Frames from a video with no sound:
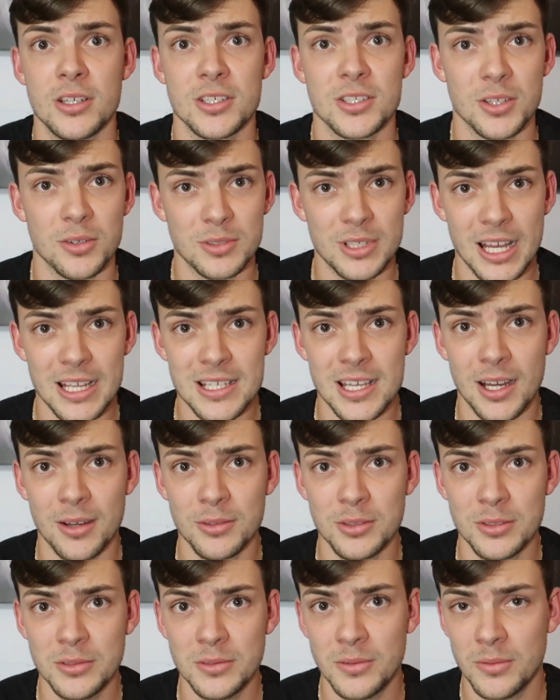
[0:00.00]
So that's how
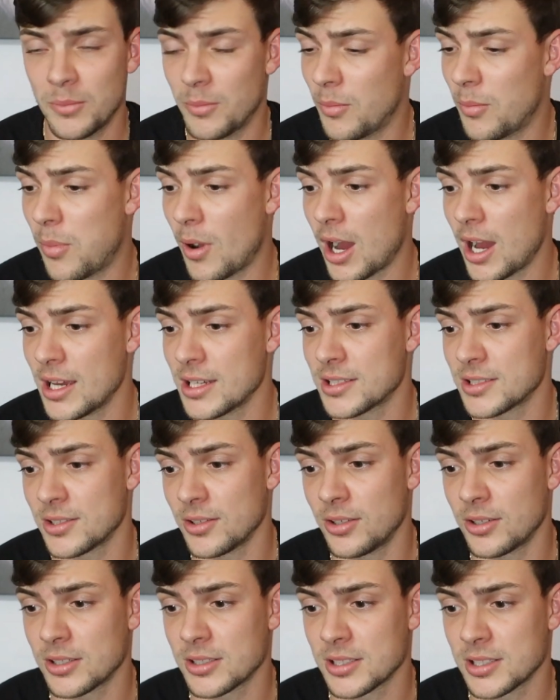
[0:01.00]
you buy
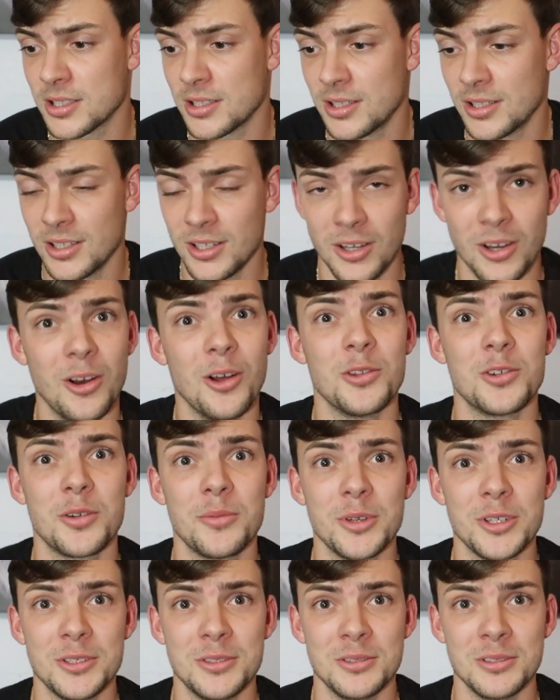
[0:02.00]
stocks on
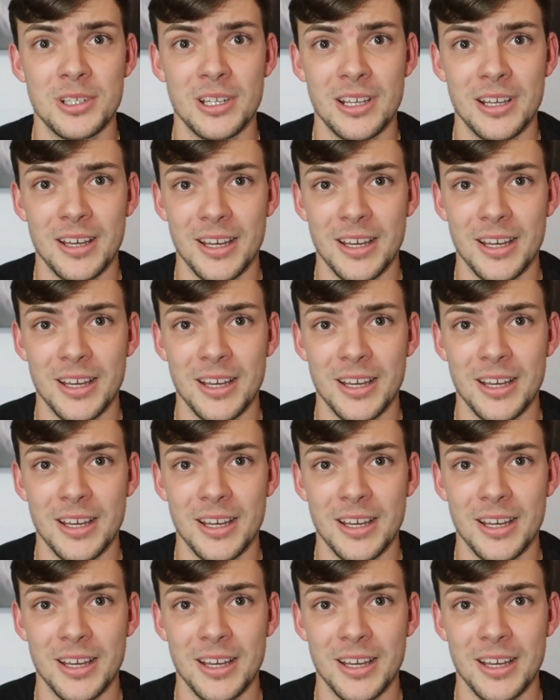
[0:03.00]
Robinhood.